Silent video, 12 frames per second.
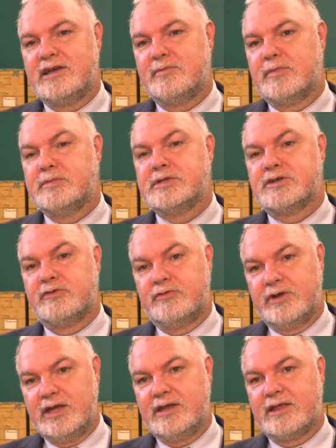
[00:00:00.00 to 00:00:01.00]
commitment to
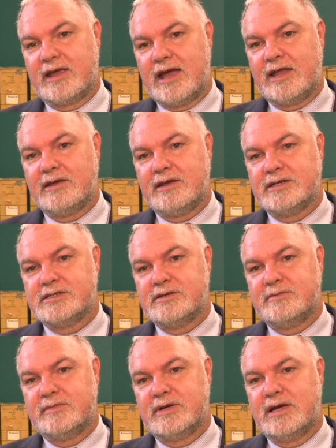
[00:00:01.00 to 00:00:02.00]
read the
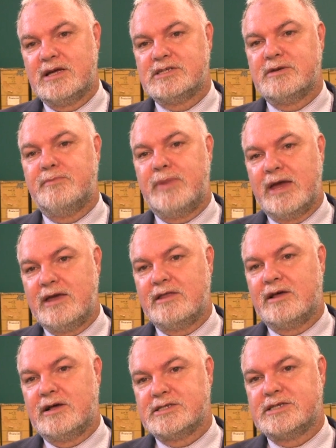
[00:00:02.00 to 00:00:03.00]
catechism, to bathe
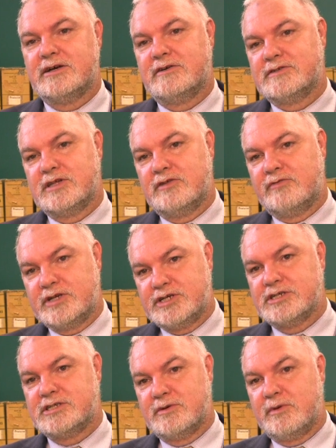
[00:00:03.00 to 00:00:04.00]
ourselves in the
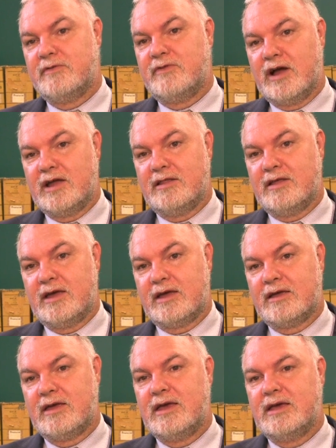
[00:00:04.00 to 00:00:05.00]
riches that we find there,
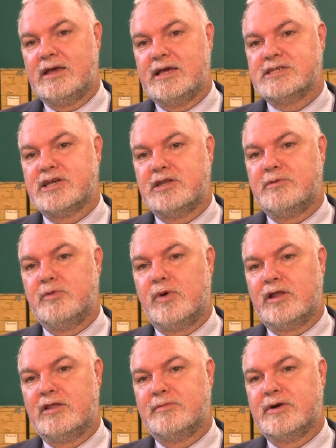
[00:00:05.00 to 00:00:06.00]
is going to be
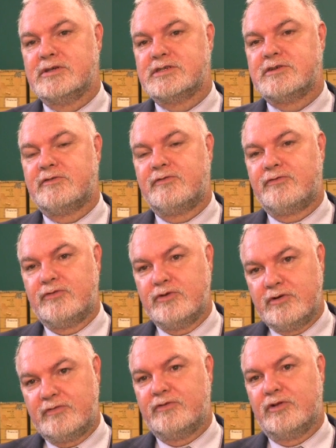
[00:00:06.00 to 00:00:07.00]
one of the most
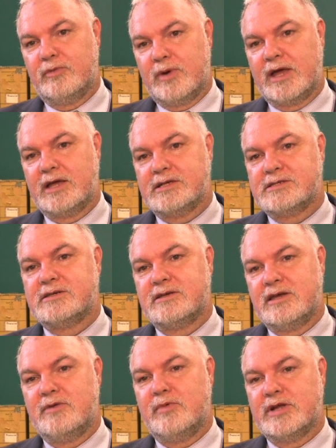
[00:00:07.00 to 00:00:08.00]
fruitful ways
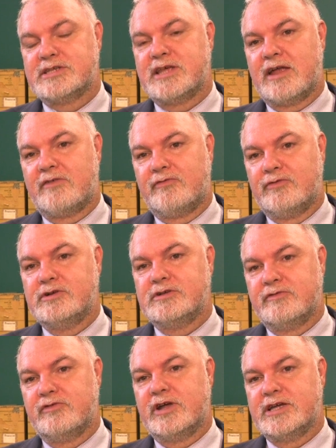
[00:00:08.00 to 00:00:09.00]
in which that fruit
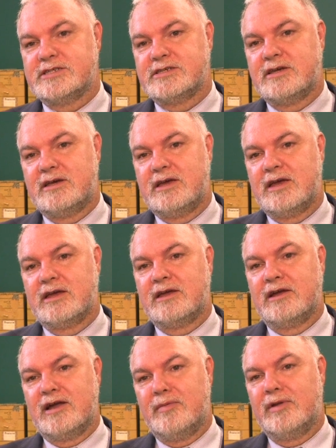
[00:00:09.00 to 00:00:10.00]
of grace
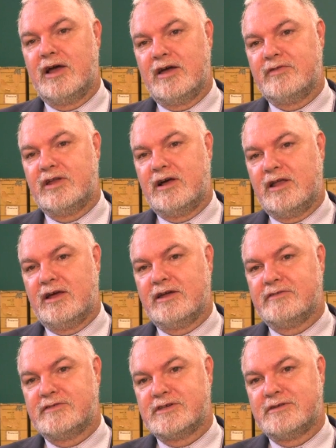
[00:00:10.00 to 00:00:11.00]
can come alive in our
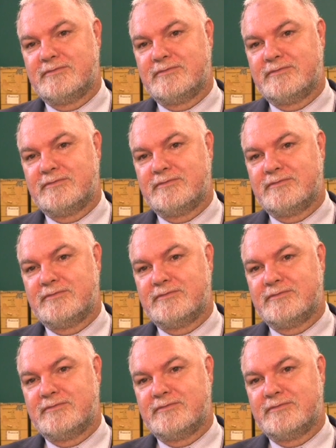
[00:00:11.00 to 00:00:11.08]
lives.